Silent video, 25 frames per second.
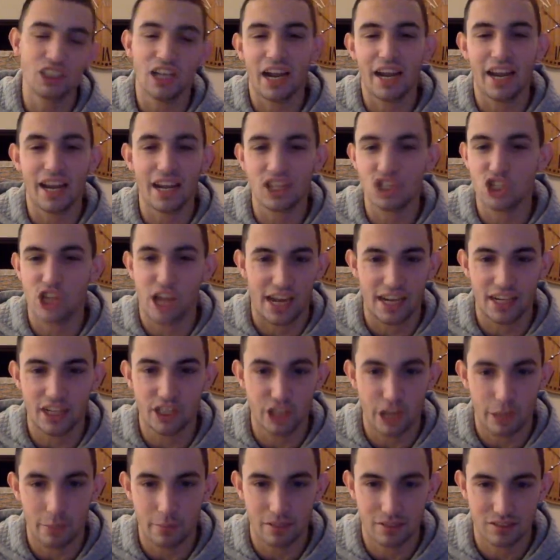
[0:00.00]
actually hated
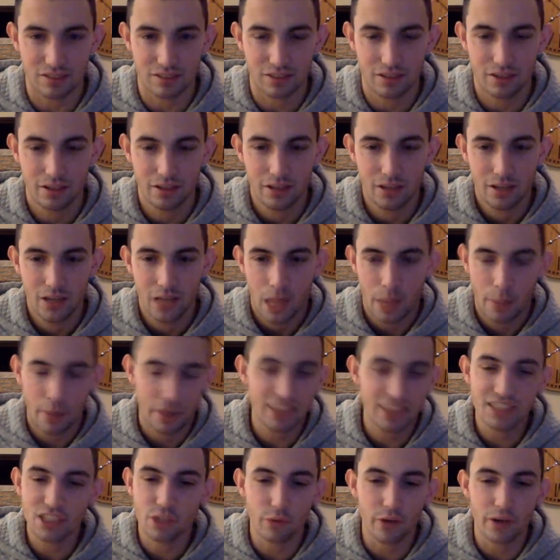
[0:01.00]
Jameis. Like,
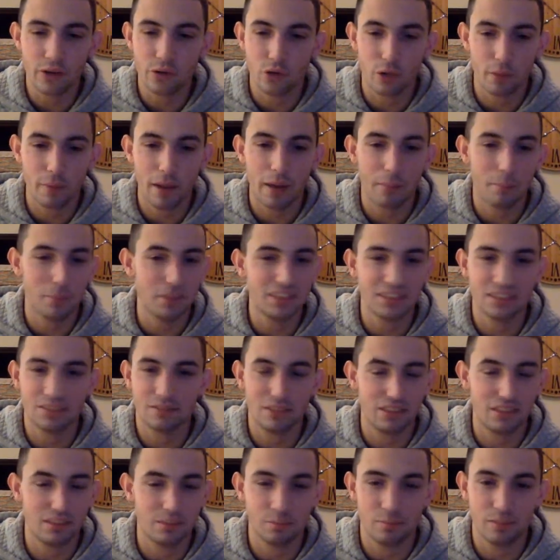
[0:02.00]
he's a great quarterback, but he's
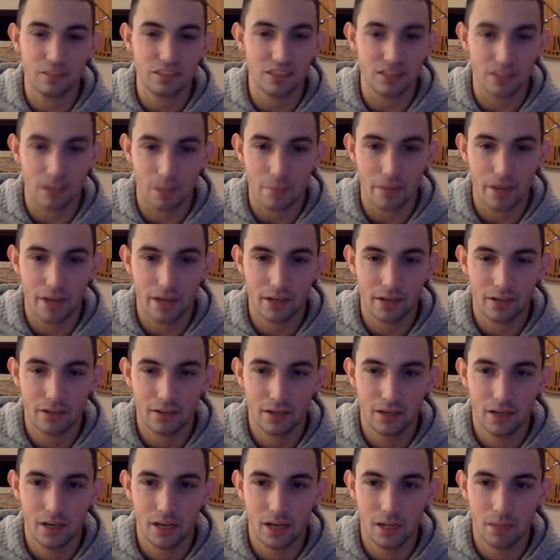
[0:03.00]
a scumbag.
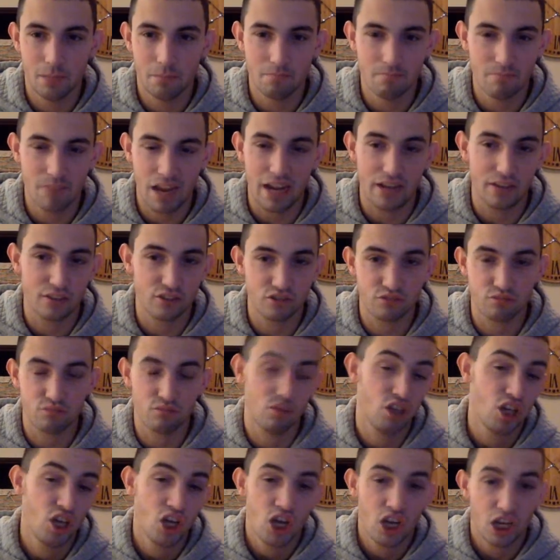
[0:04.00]
And
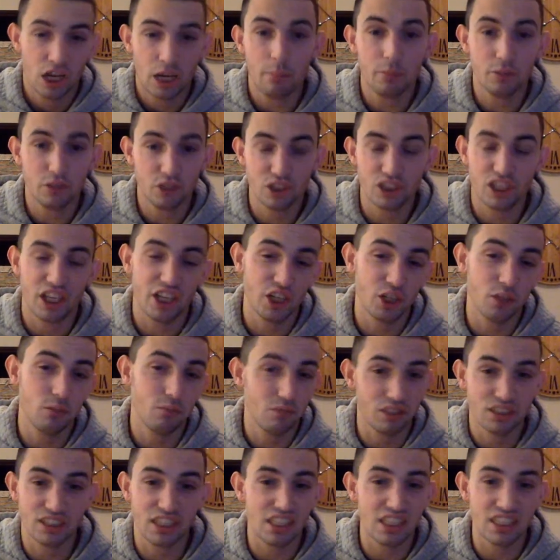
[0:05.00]
a couple years later, it
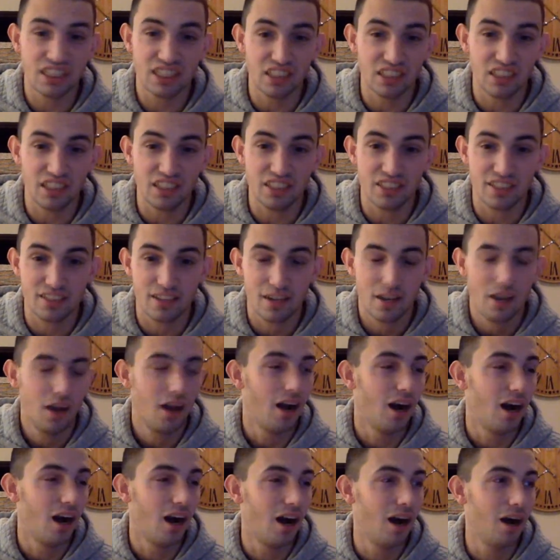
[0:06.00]
looks like he still is.
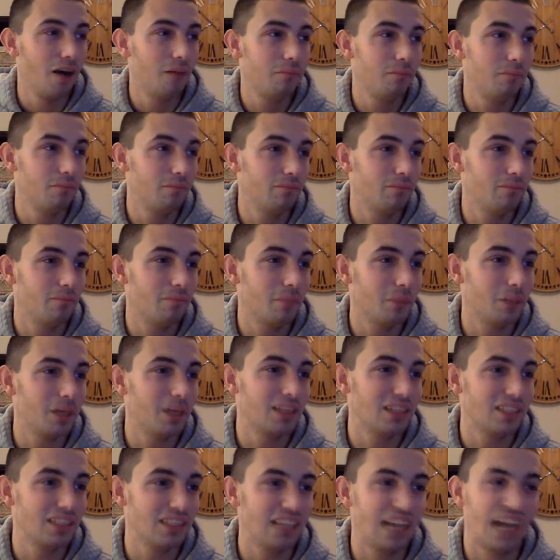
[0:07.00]

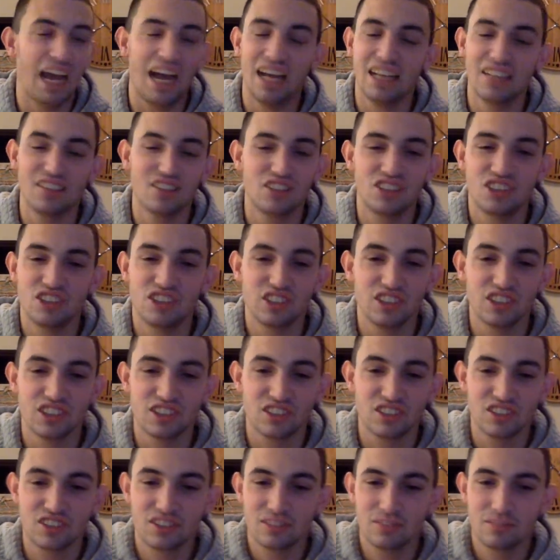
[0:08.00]
But yeah, it's
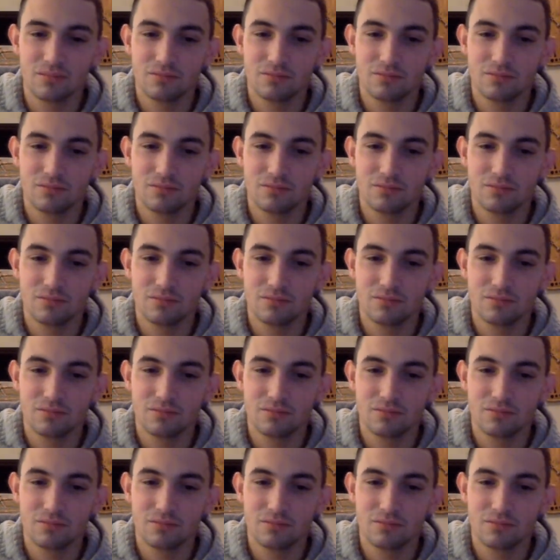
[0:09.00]
just.